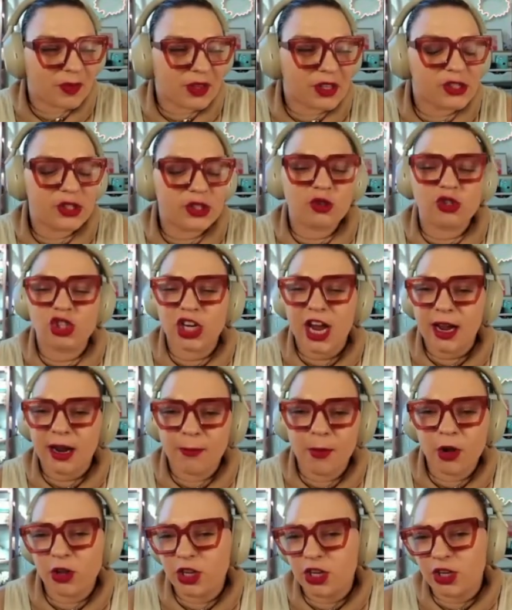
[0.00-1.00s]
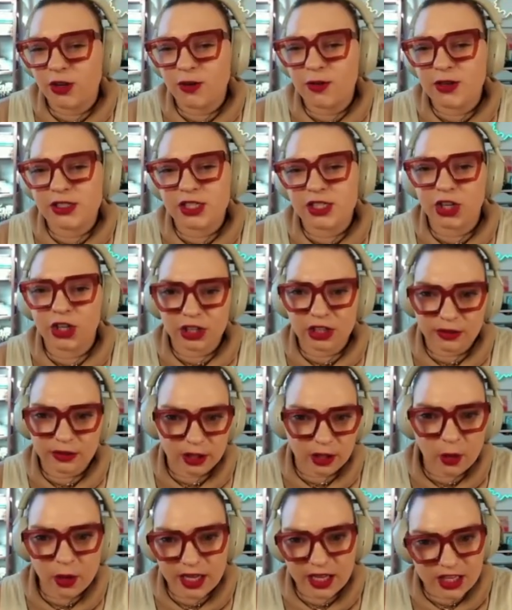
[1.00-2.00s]
So Jack Mullen, who is an early
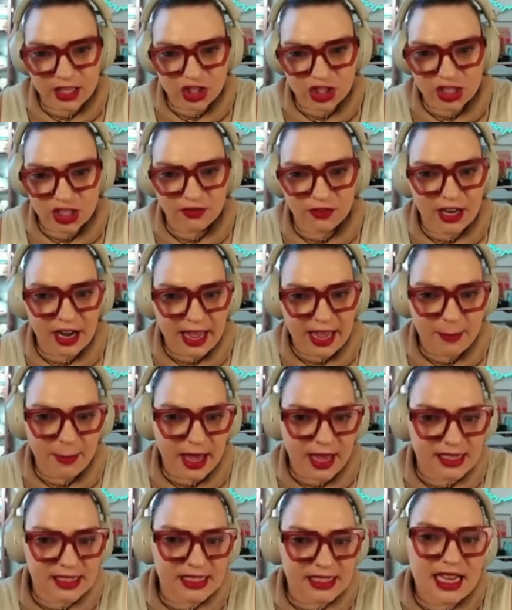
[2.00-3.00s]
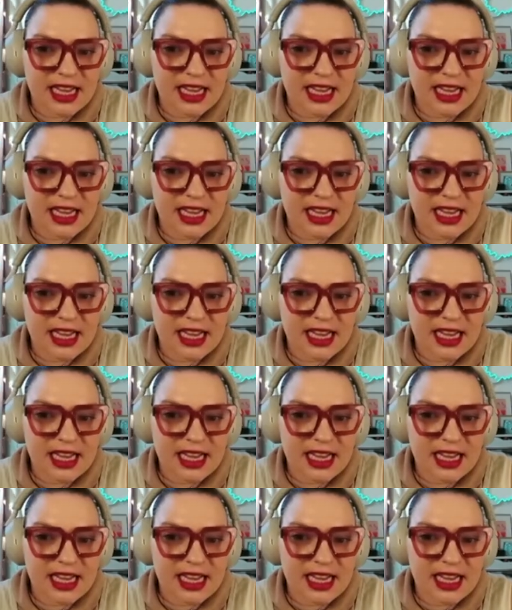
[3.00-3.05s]
recording engineer for Ampex,